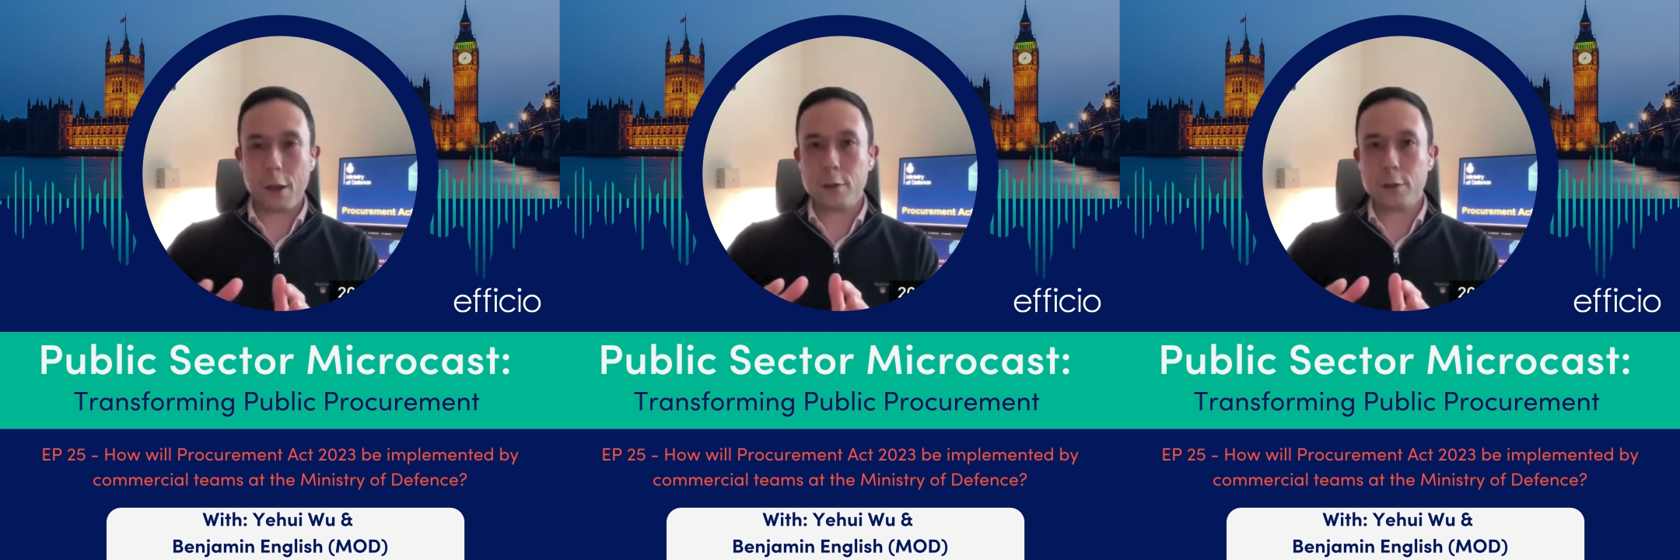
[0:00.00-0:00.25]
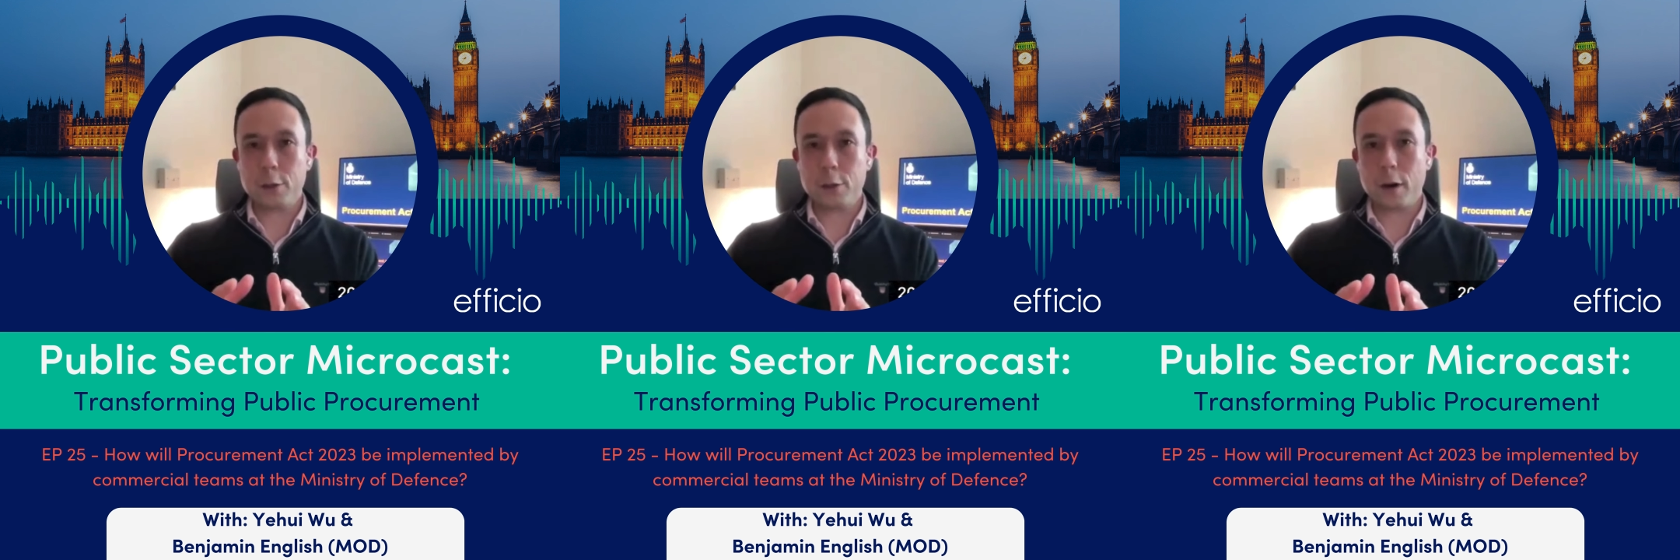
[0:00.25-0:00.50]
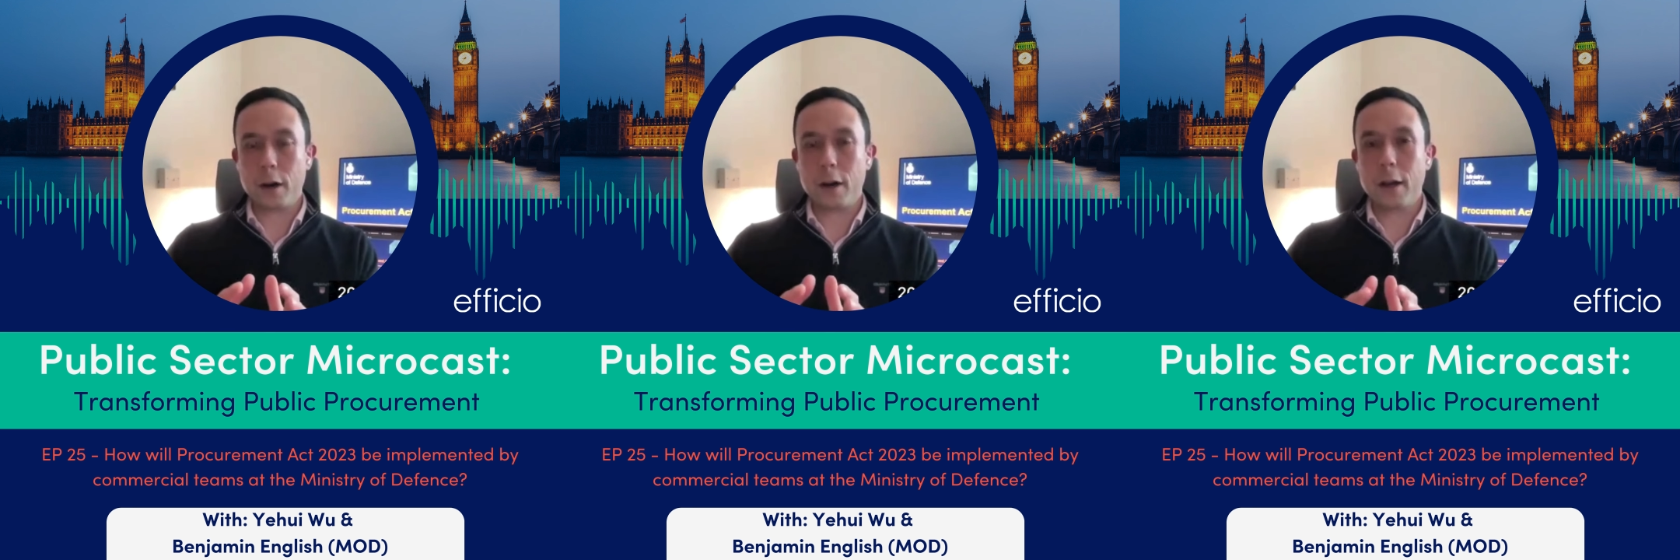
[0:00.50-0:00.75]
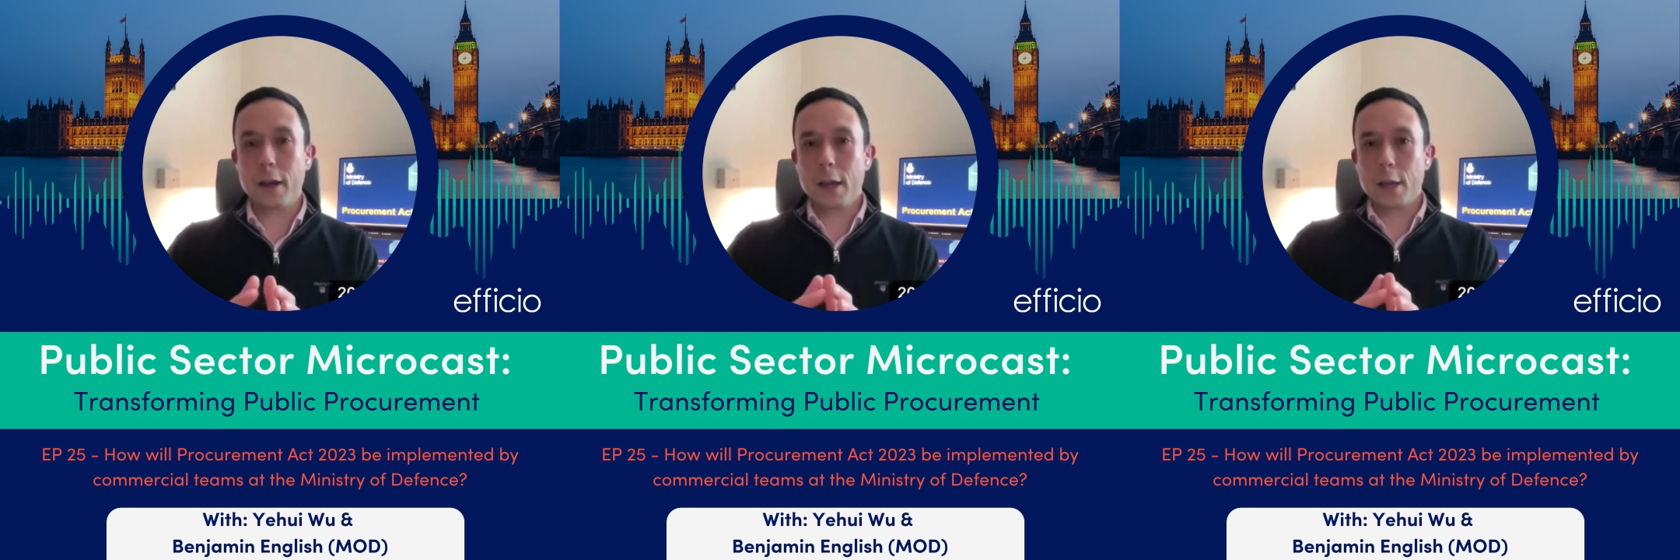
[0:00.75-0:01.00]
those who
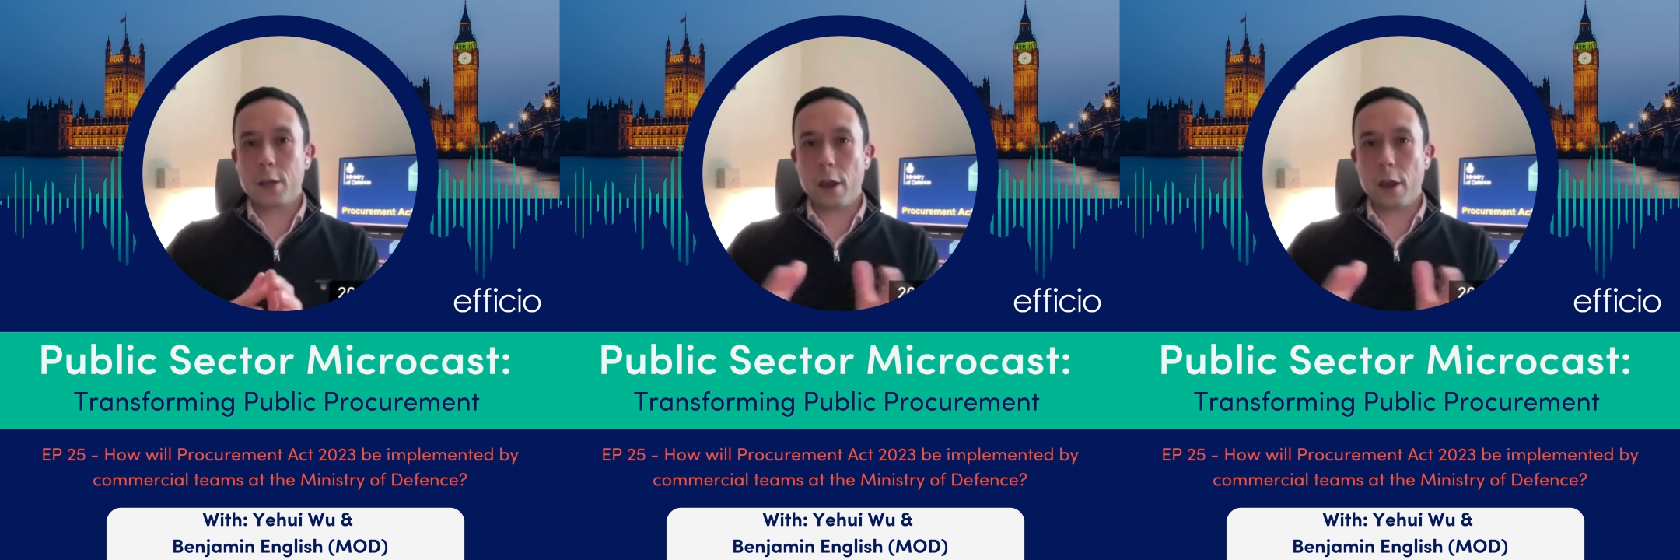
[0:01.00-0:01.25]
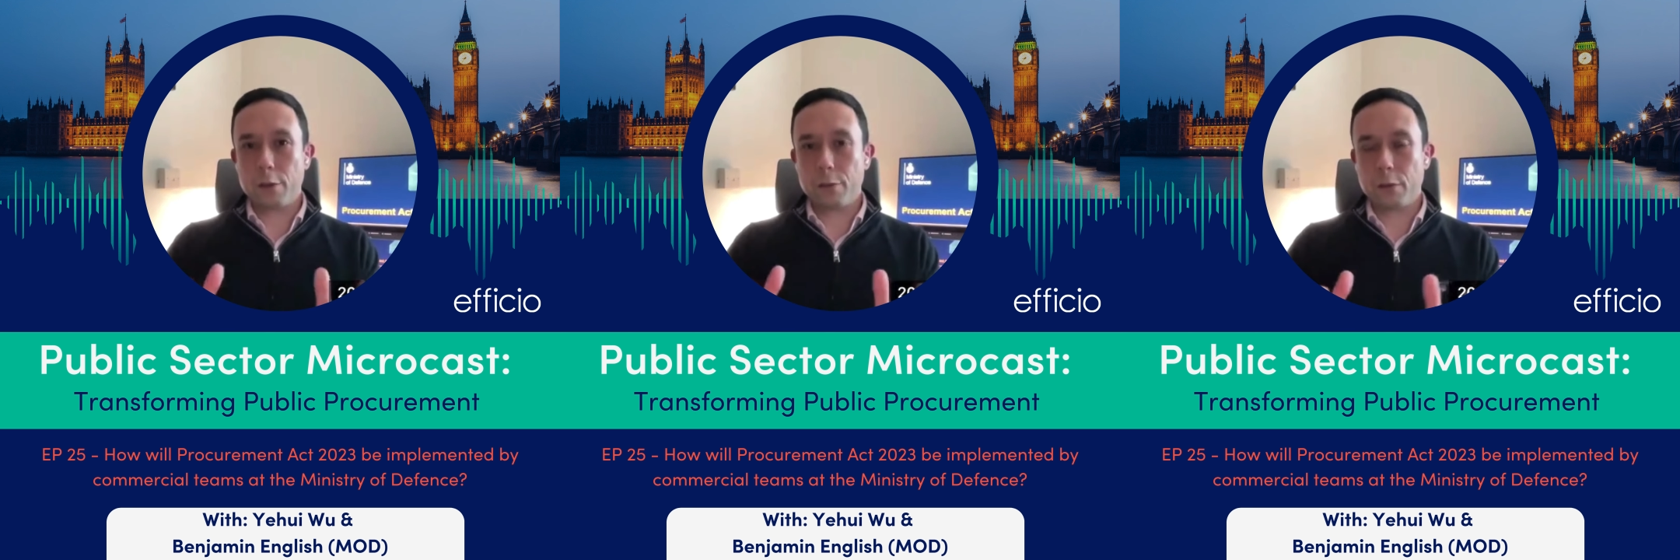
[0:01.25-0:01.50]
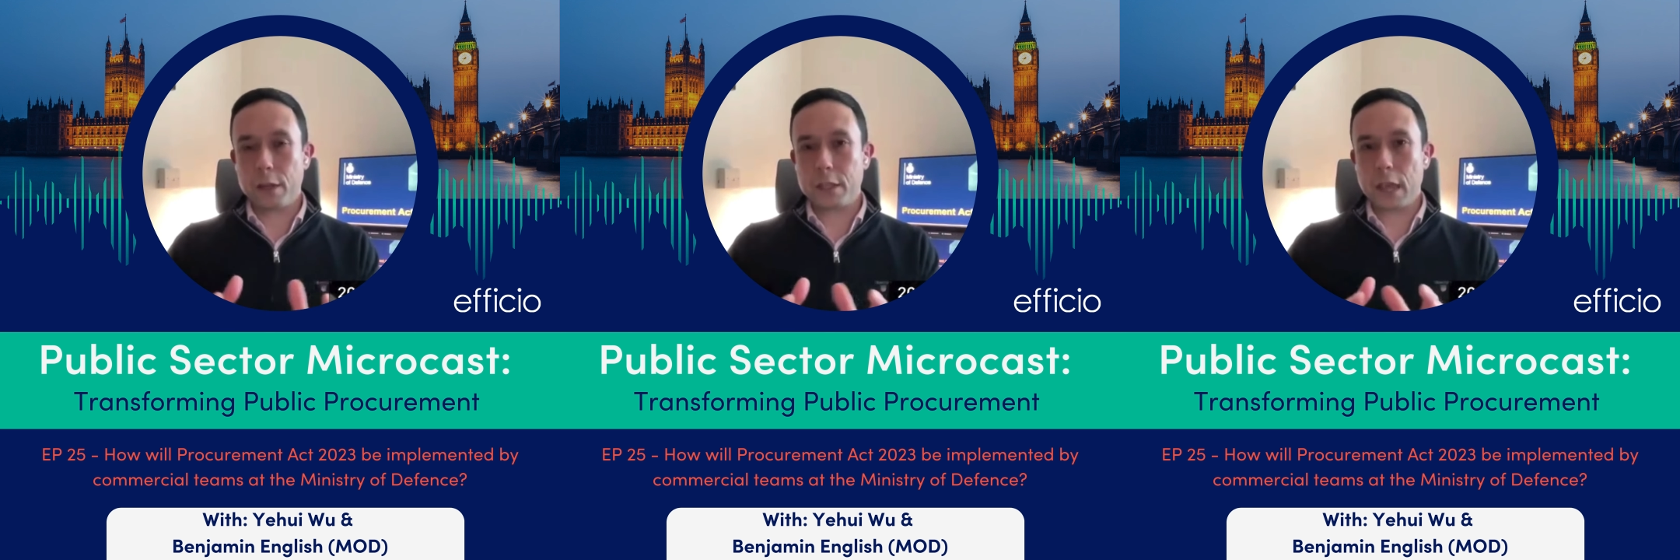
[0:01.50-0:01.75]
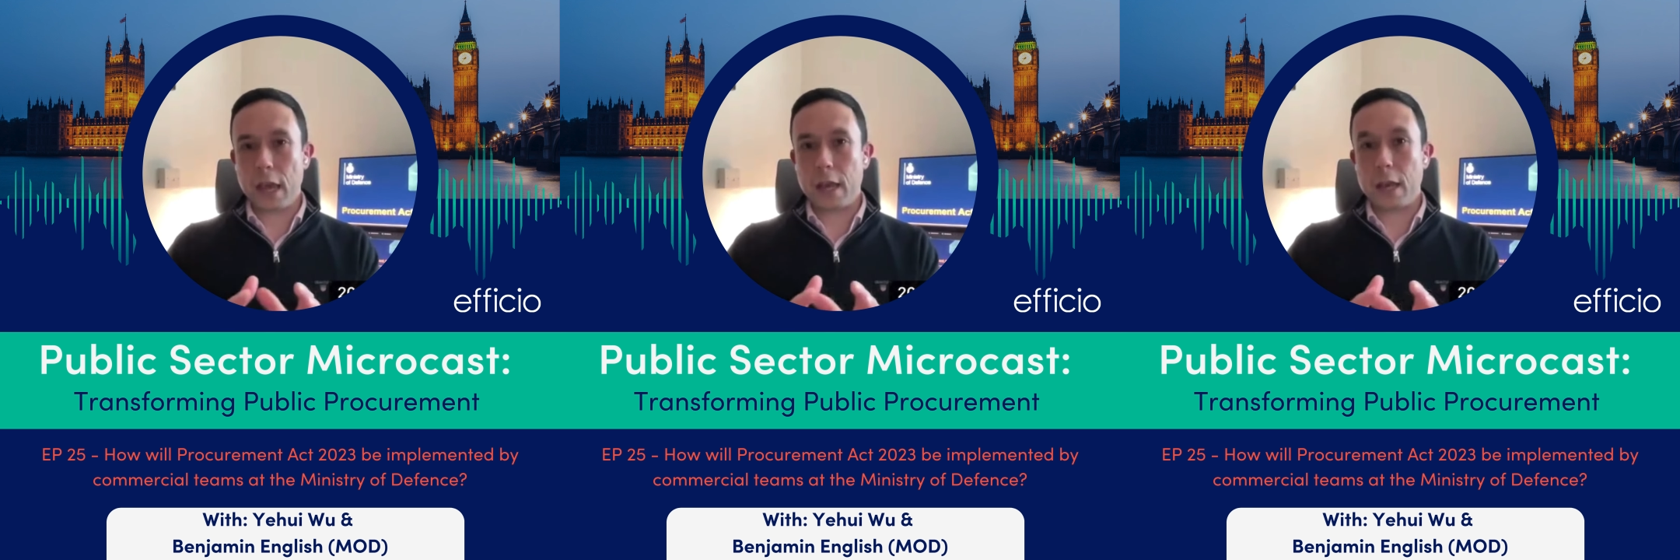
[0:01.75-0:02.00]
are going through this